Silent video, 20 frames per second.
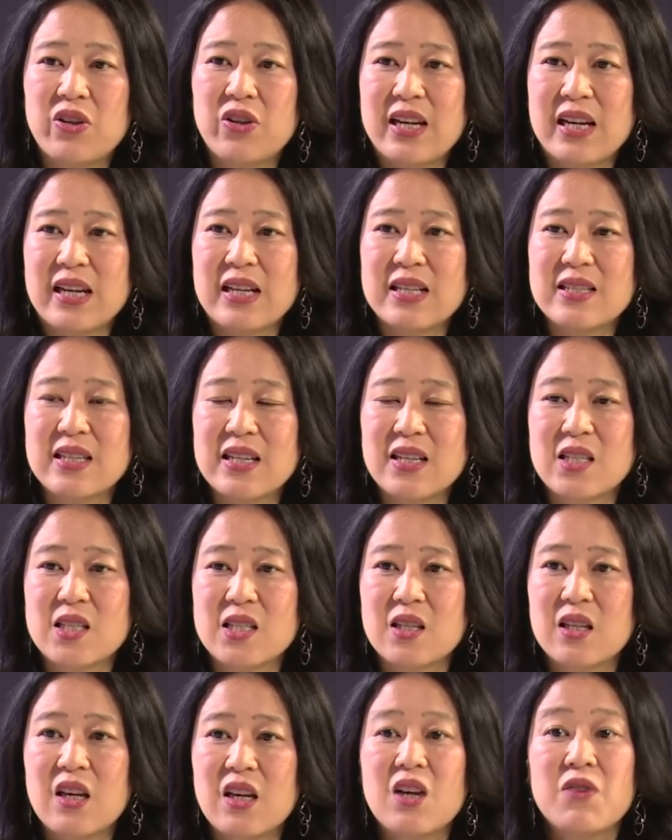that
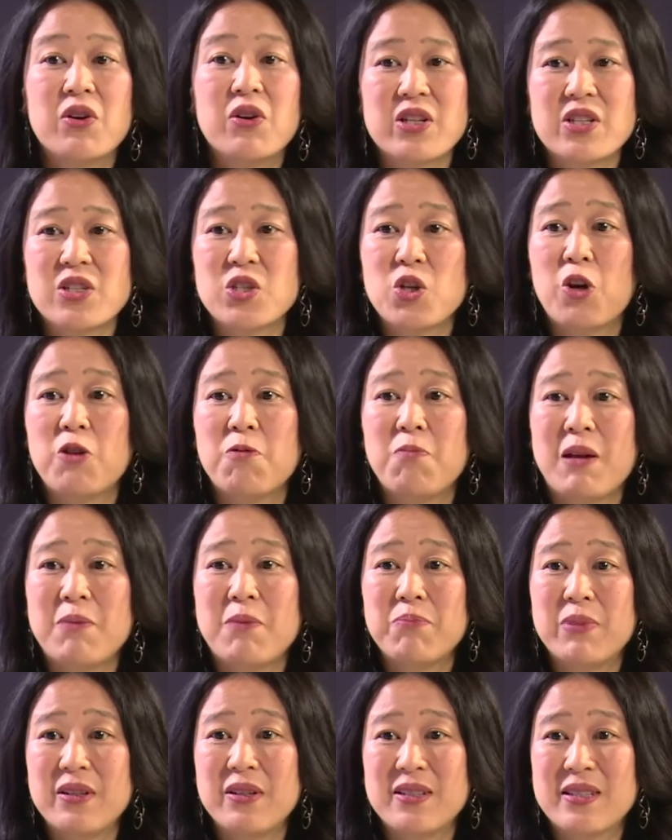exists for its
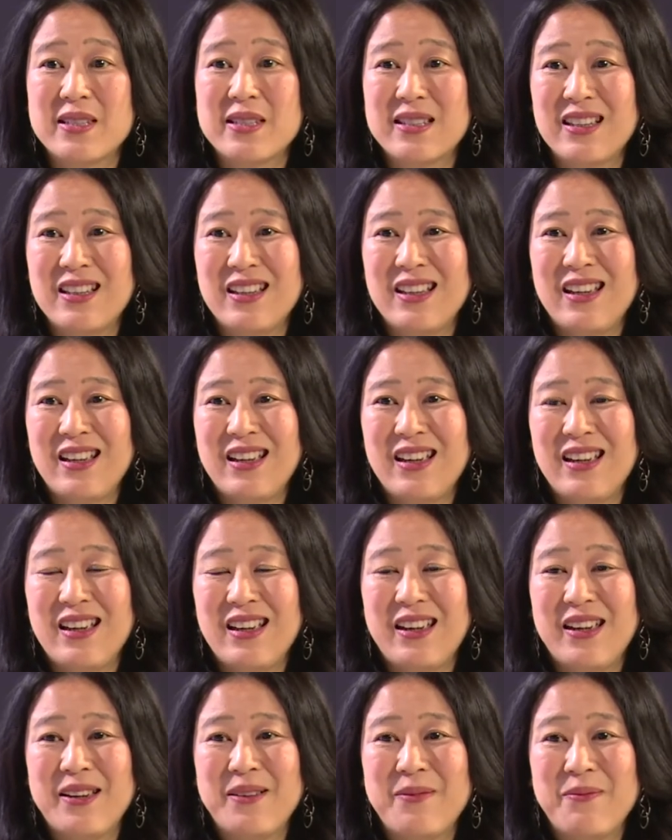non-members. yeah.
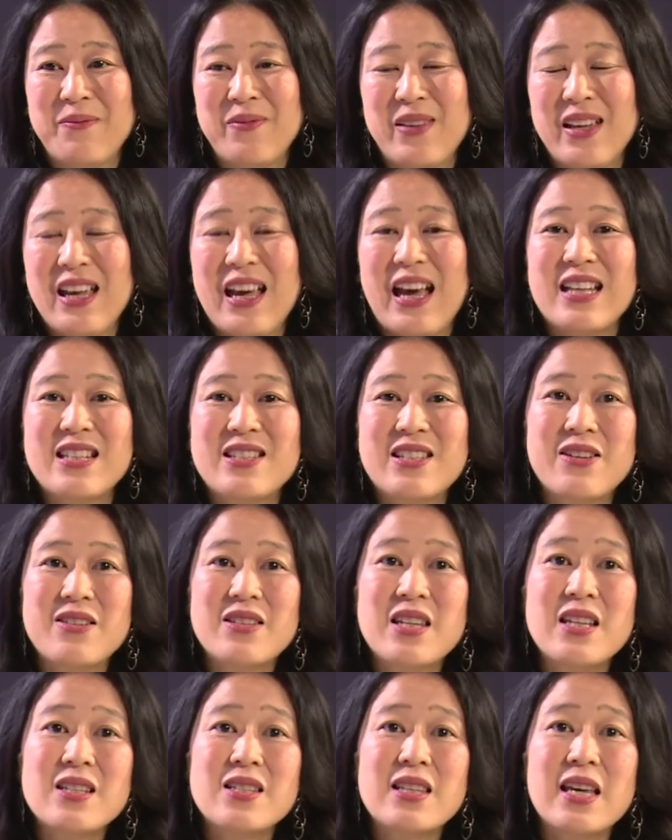um, and so
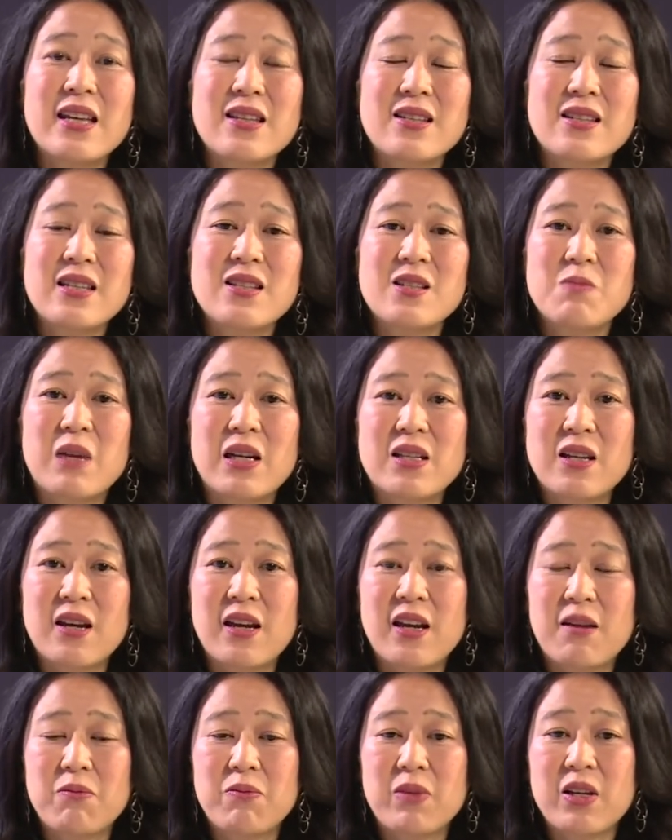since that, since my
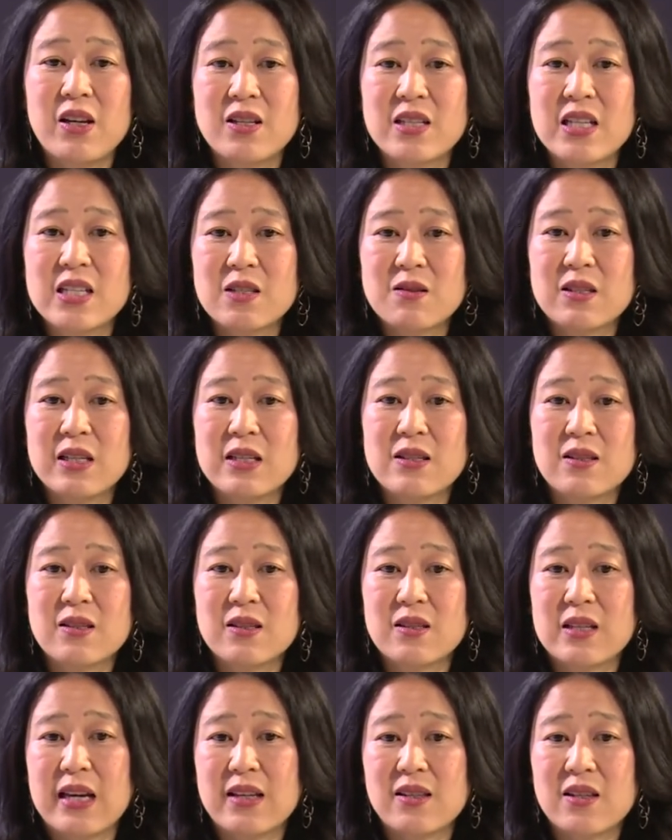time, you know, since since
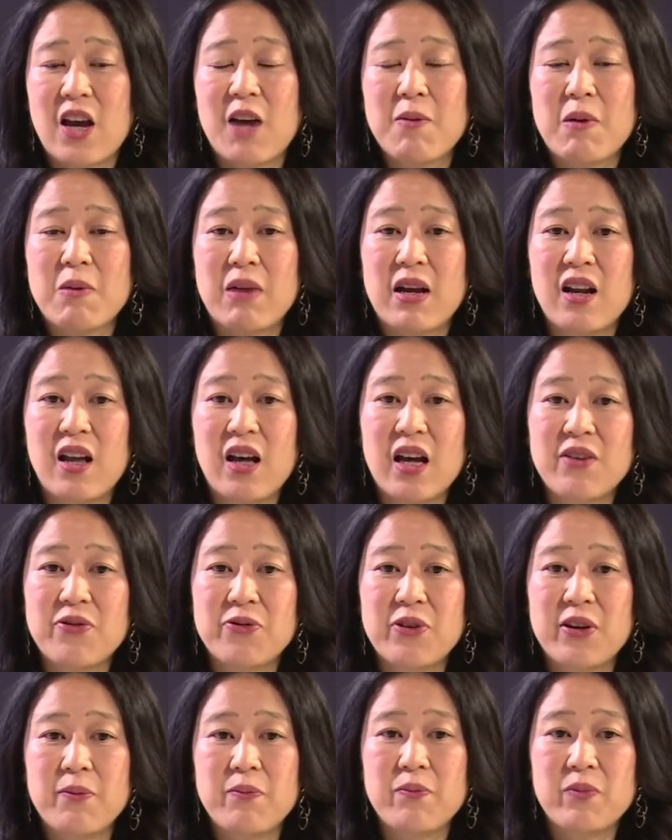that time in my life,
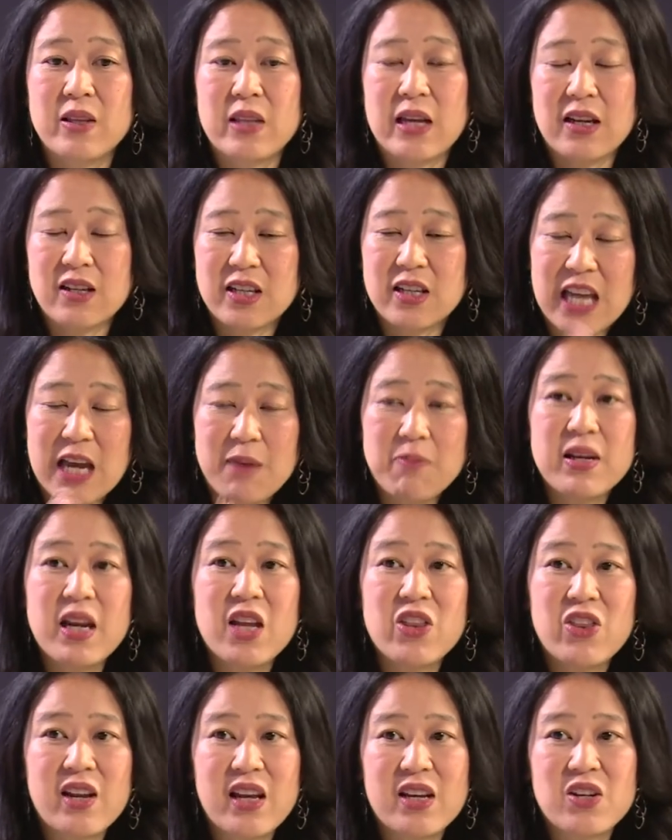um, in that gap year
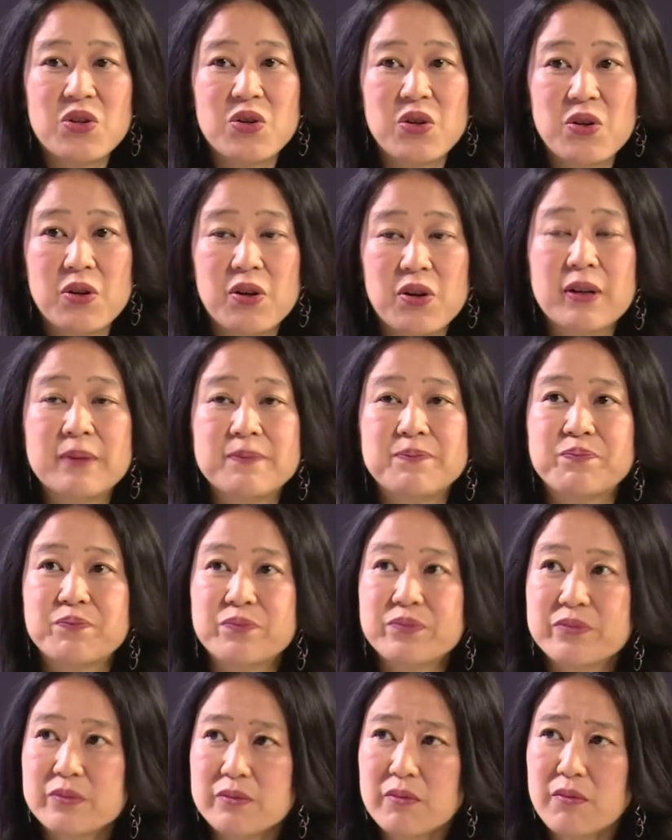that I took,
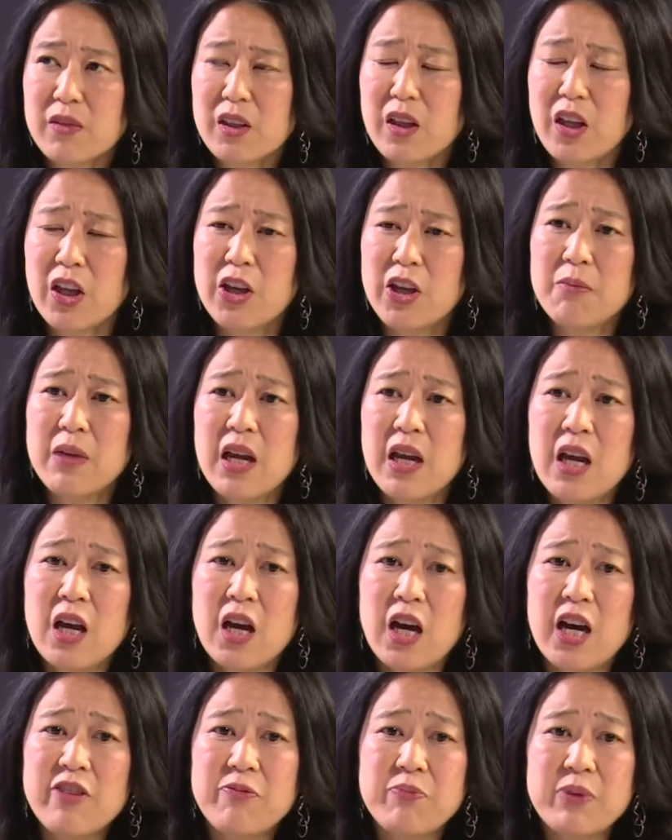um,
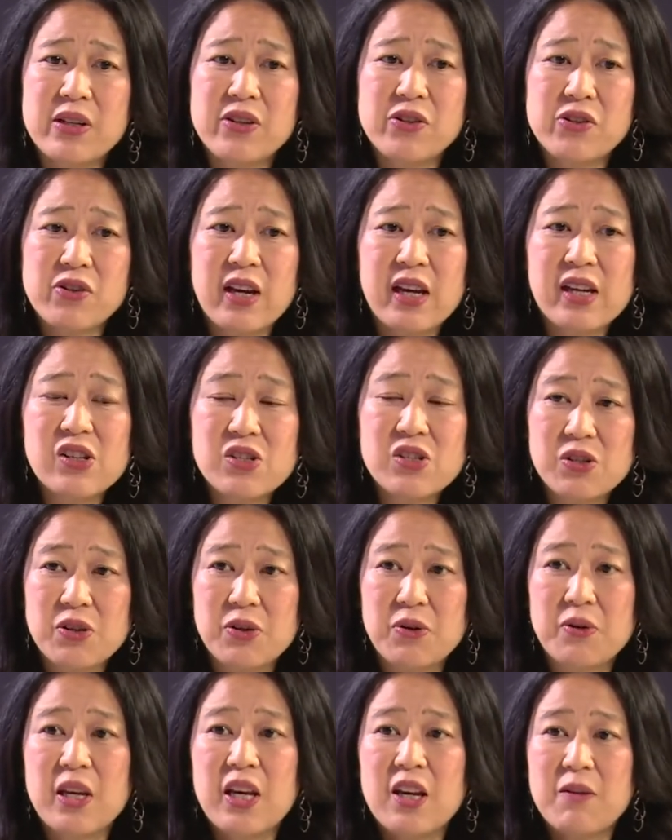I've been trying
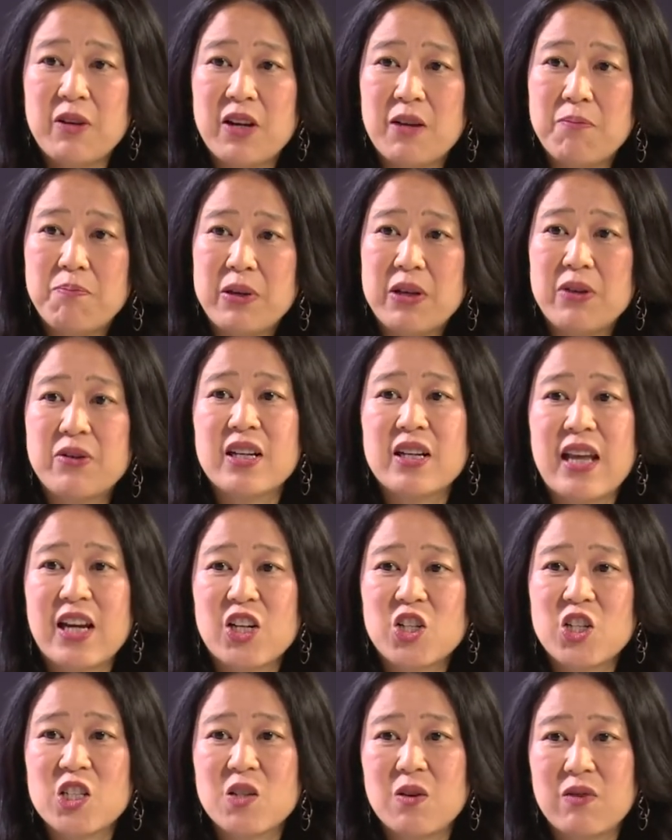to you know, build
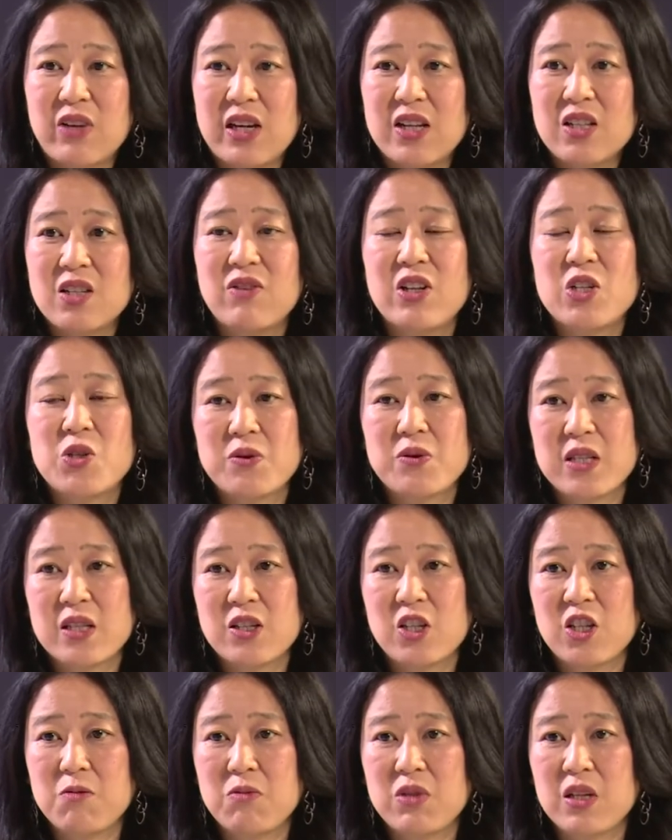connections with individuals and
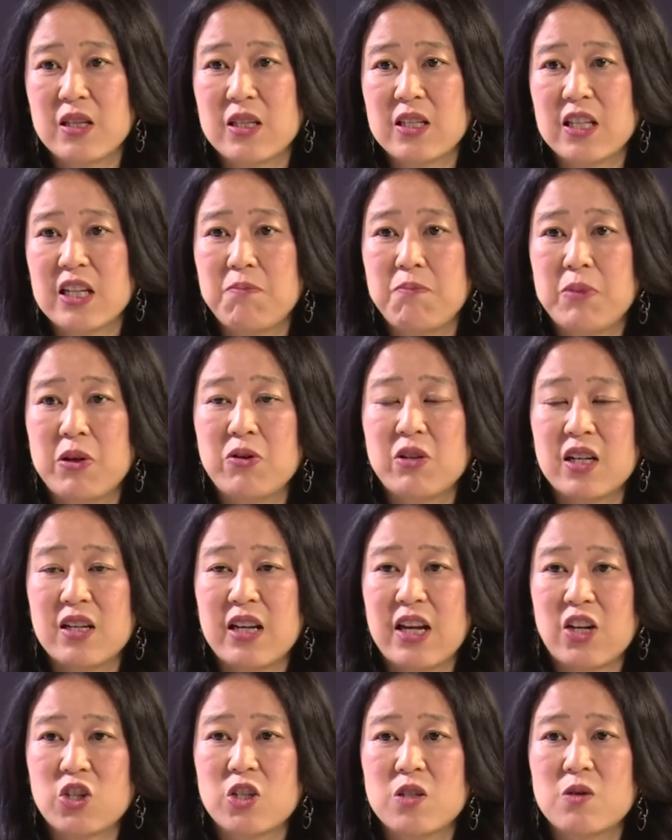community, build
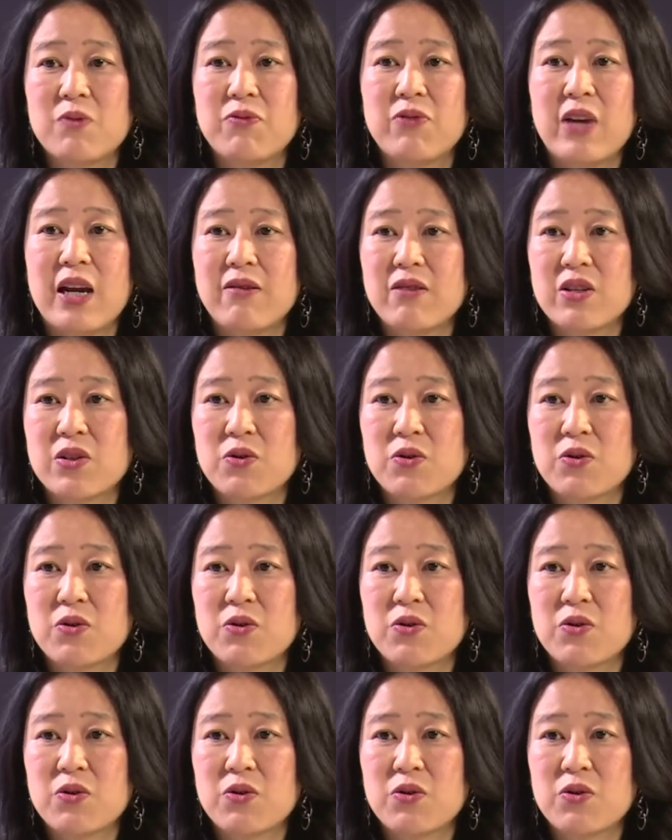connections with various